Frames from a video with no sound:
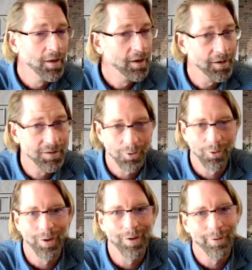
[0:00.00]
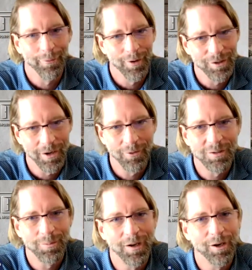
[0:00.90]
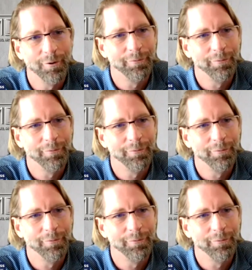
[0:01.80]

it's totally different. Generally speaking,